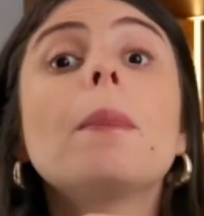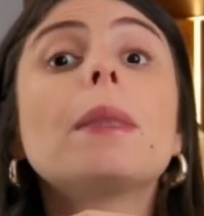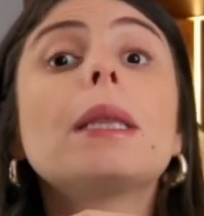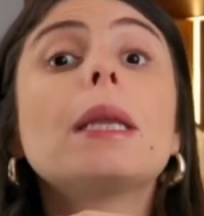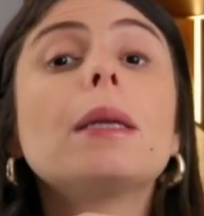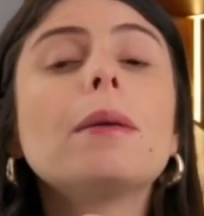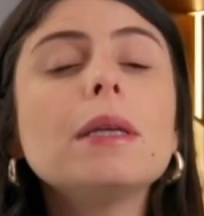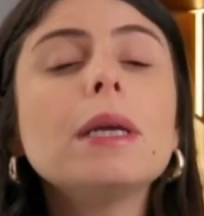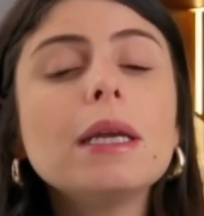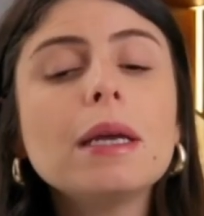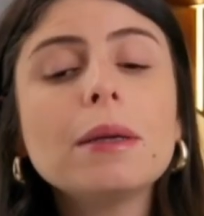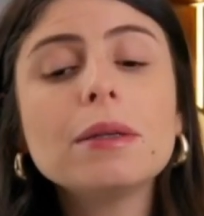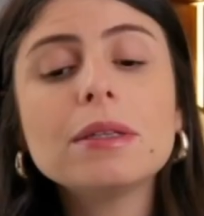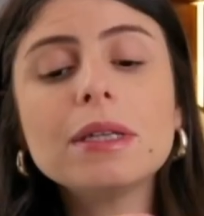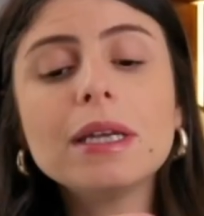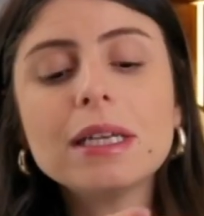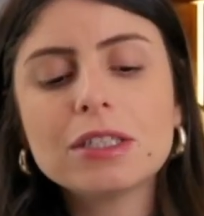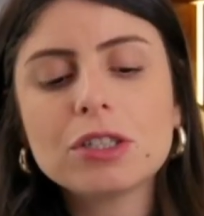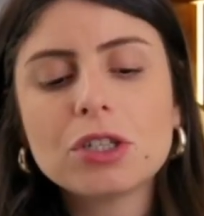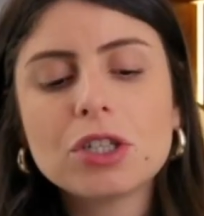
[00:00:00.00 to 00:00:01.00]
Even if
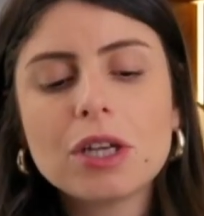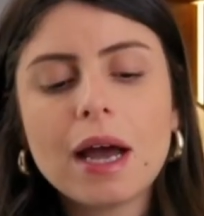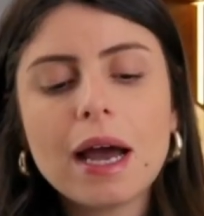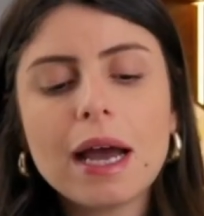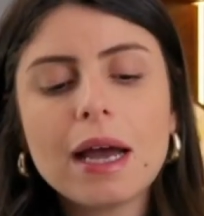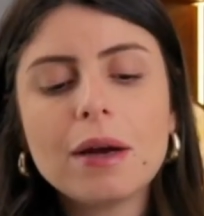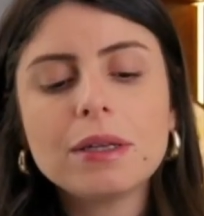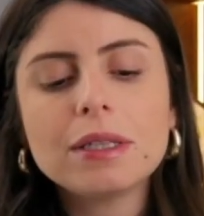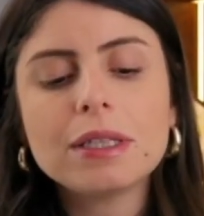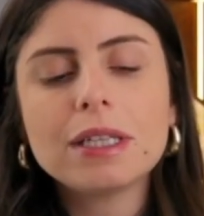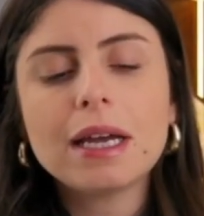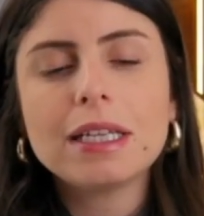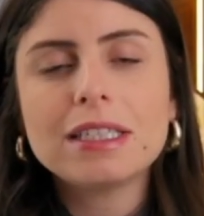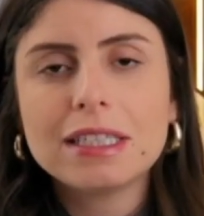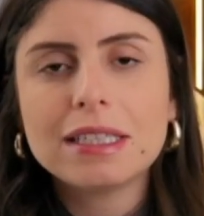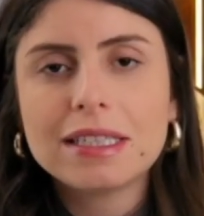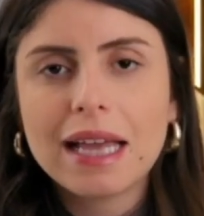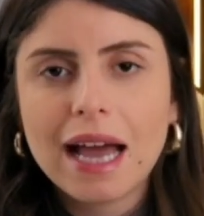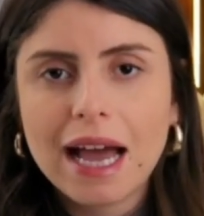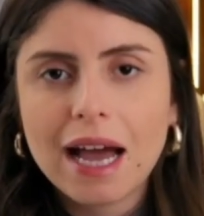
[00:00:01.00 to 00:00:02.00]
this child
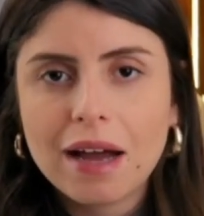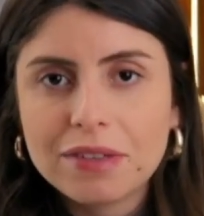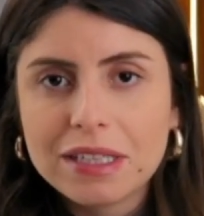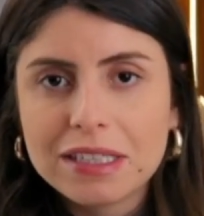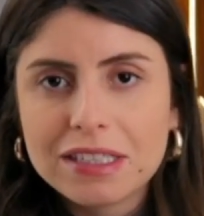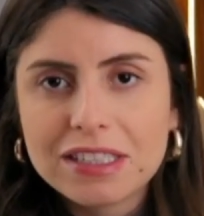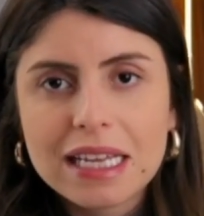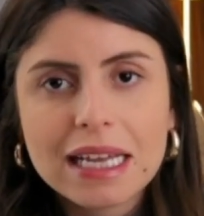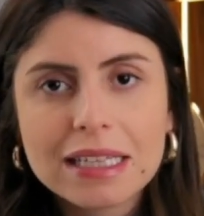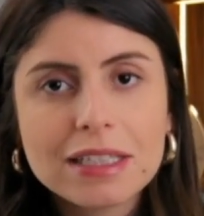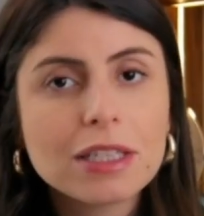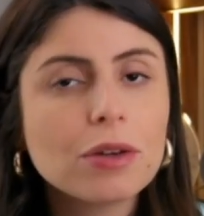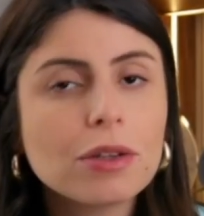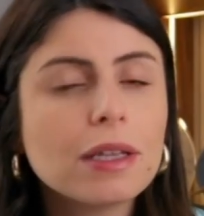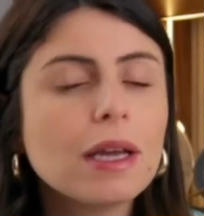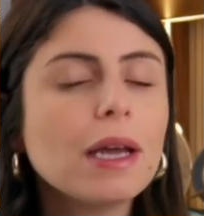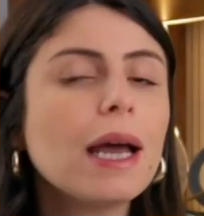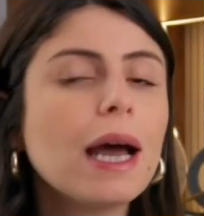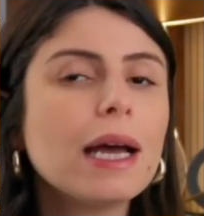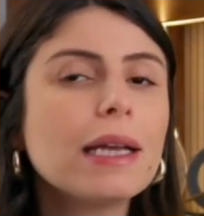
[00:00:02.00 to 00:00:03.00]
doesn't have a dental
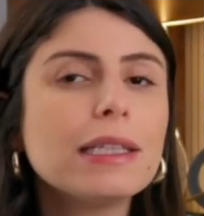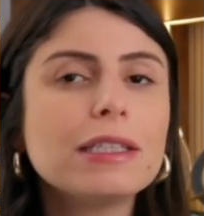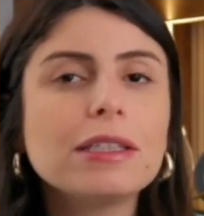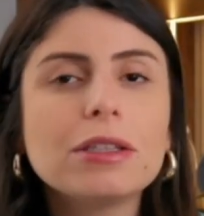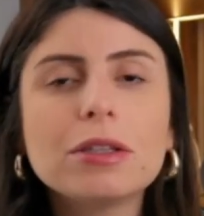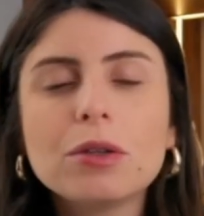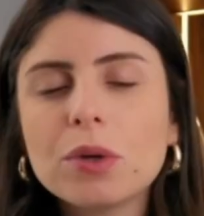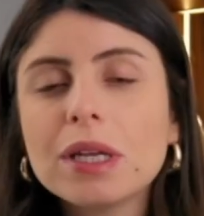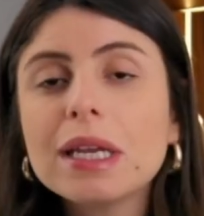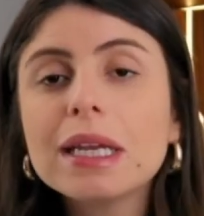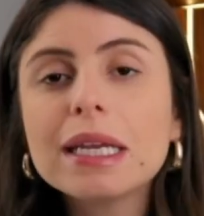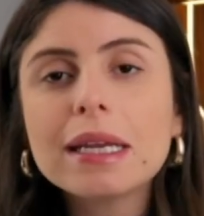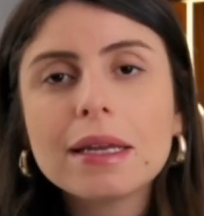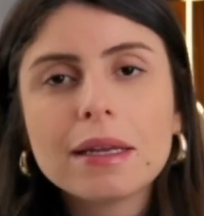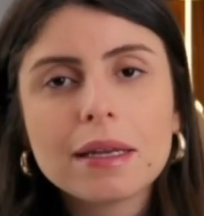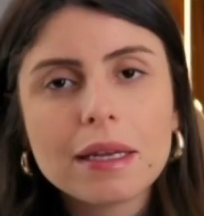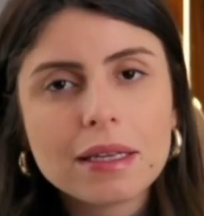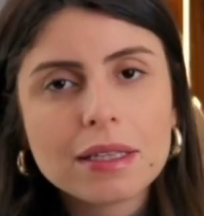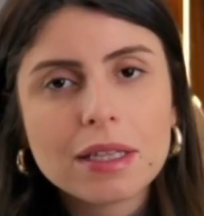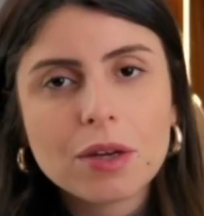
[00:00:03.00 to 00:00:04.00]
class 3,
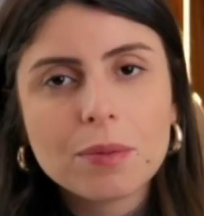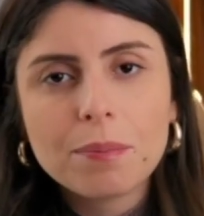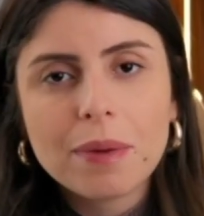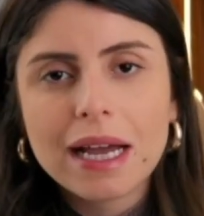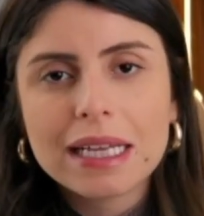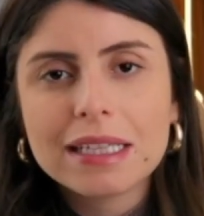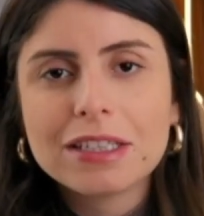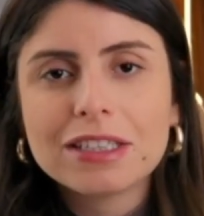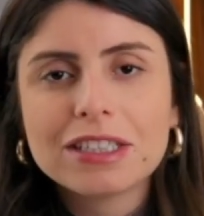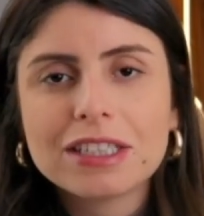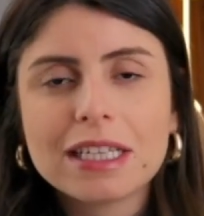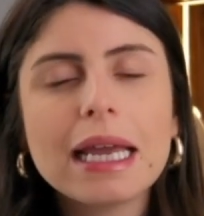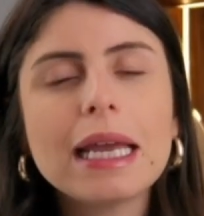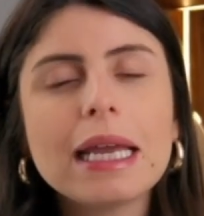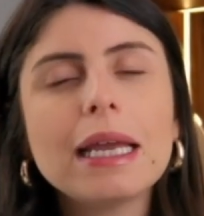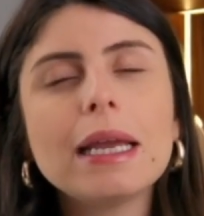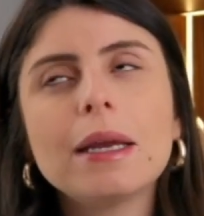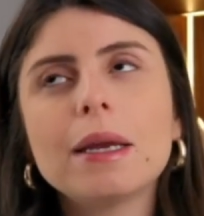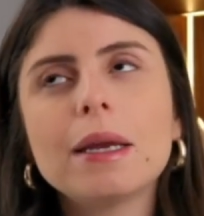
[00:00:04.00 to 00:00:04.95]
you might say,